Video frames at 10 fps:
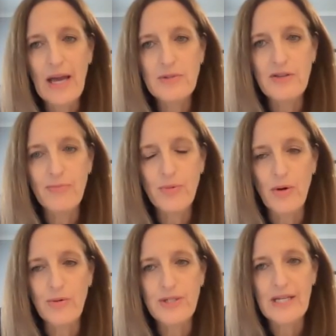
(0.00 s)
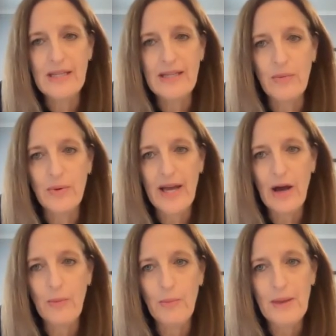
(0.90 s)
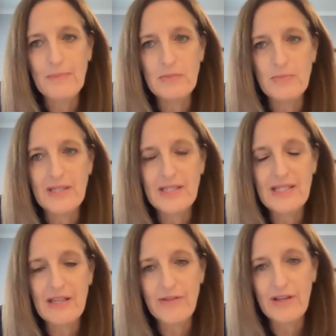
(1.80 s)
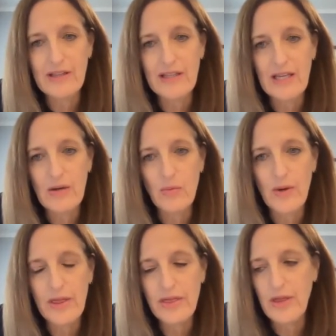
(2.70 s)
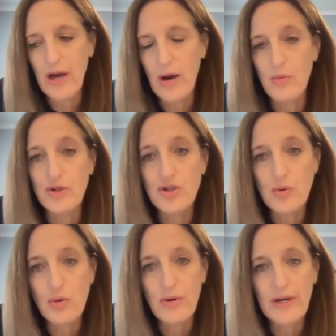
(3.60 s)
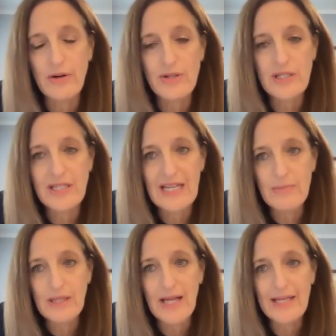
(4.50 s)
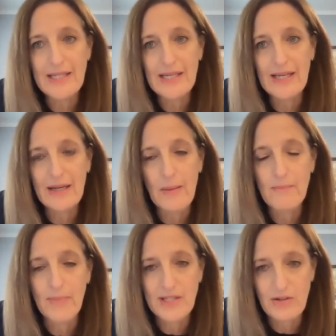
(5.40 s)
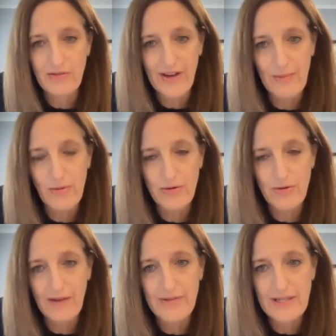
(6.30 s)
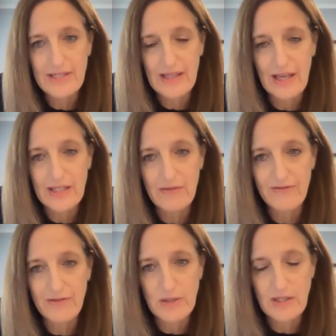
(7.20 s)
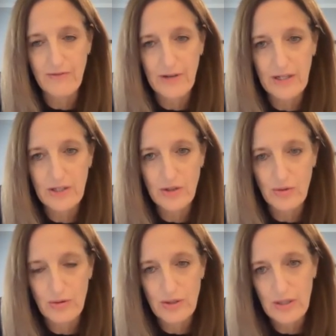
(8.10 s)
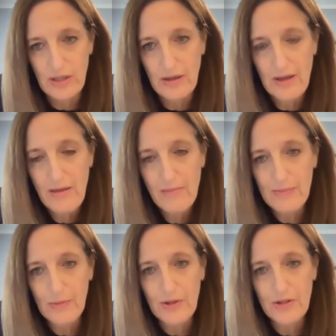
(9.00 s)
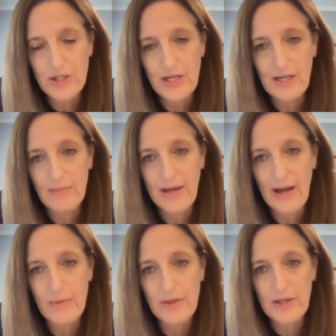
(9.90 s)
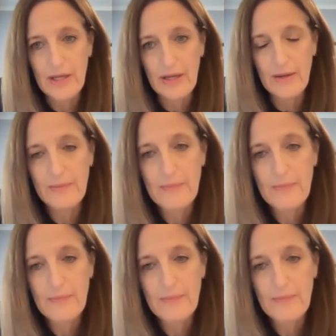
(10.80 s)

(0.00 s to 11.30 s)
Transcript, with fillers: types of protein that would help them specifically with uh, restoring or stabilizing muscle fibers. Obviously, that's a specific concern to people with GNE myopathy.